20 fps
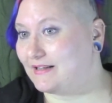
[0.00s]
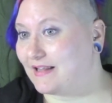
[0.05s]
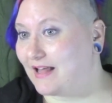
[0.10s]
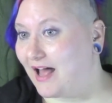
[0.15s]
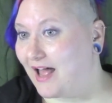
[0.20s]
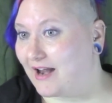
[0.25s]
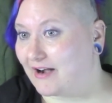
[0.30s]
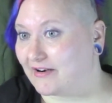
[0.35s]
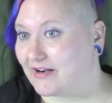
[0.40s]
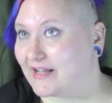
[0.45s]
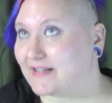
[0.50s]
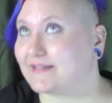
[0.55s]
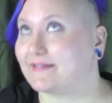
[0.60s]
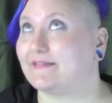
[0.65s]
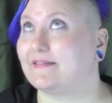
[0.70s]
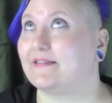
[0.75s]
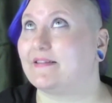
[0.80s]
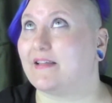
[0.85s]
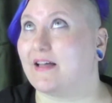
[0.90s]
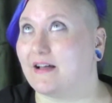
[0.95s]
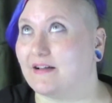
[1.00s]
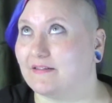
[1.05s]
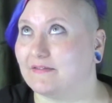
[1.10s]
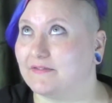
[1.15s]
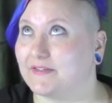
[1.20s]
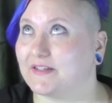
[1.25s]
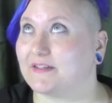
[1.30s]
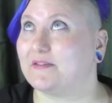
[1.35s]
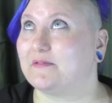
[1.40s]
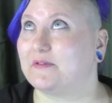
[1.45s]
The IRS
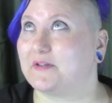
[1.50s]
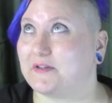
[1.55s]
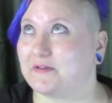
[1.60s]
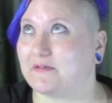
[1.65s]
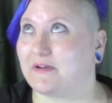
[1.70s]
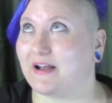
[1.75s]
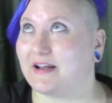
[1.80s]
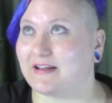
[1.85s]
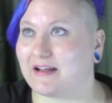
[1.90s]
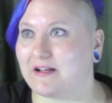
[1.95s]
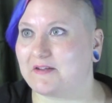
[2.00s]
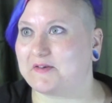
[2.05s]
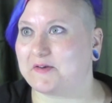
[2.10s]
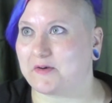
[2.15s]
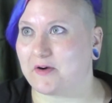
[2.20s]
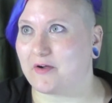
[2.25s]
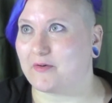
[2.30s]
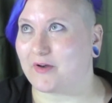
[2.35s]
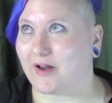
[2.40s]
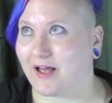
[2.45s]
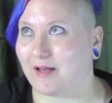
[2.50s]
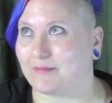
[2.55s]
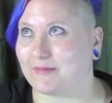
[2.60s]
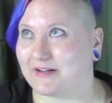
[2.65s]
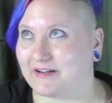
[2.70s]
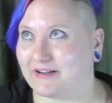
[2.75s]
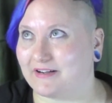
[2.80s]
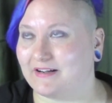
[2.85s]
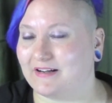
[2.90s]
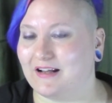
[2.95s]
loves it when you write down your
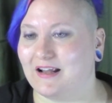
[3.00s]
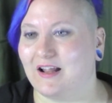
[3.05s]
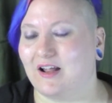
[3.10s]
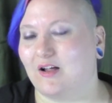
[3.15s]
odometer,